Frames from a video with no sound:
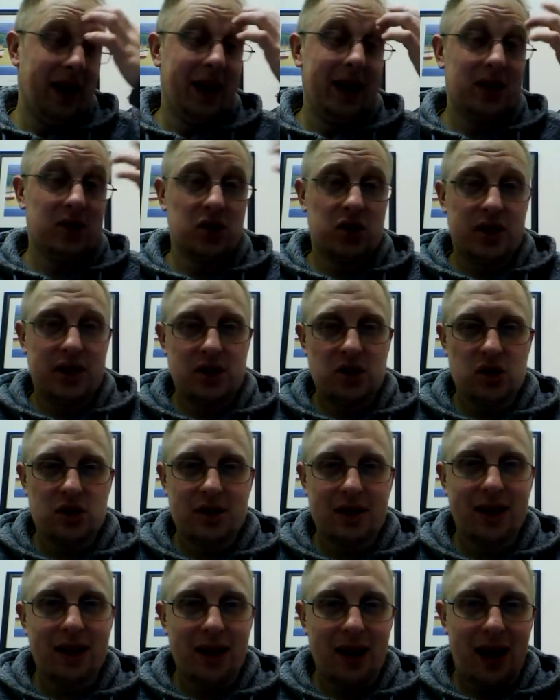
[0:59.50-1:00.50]
He just
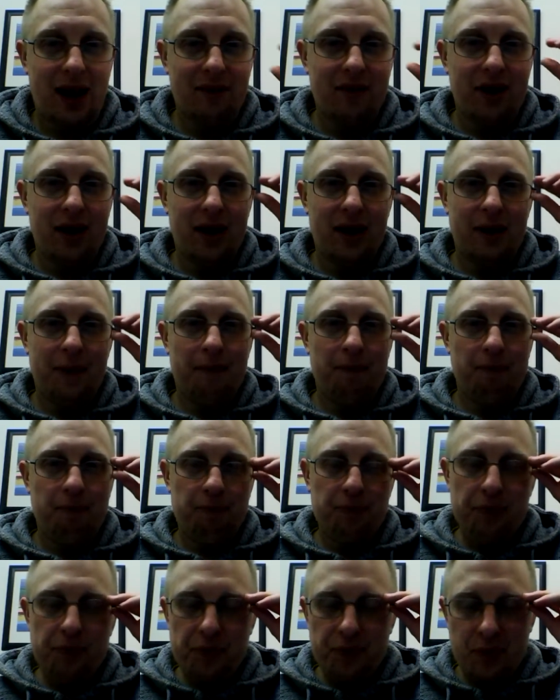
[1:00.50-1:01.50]
didn't have it in him.
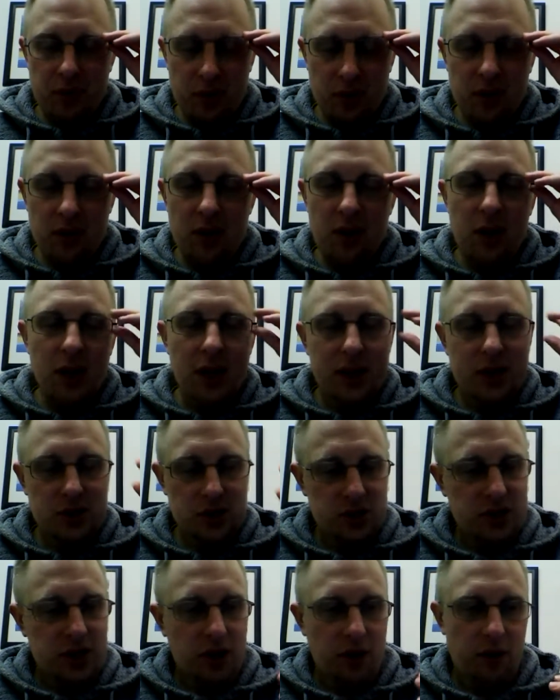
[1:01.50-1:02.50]
He
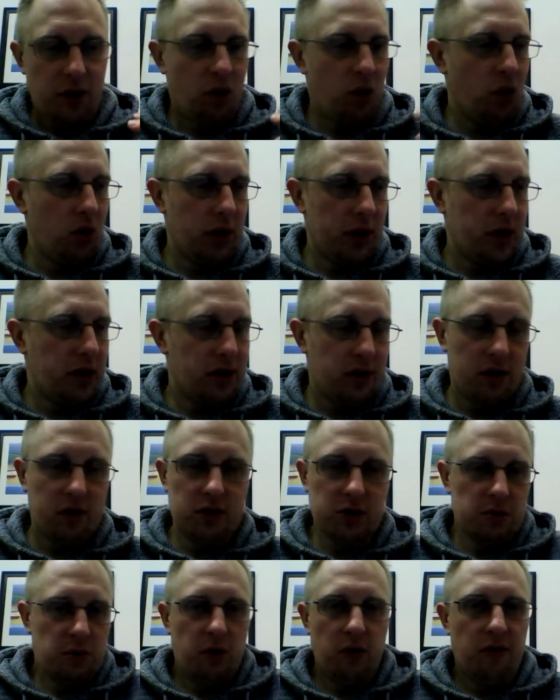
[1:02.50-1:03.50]
just, you know, all he could do
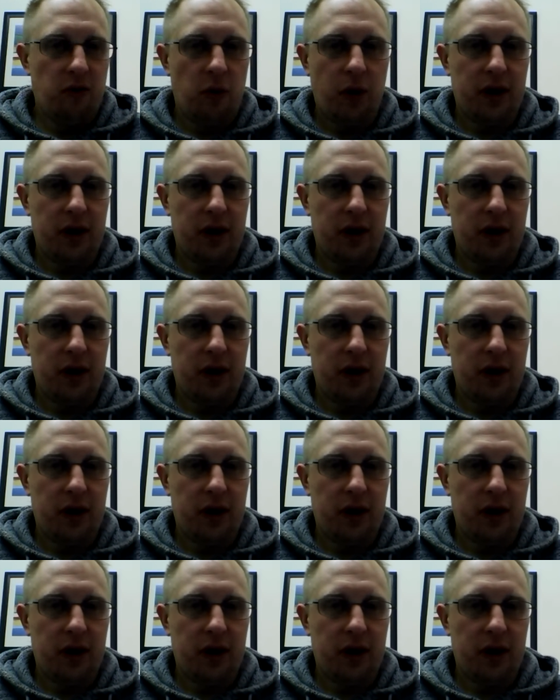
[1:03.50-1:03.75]
was move away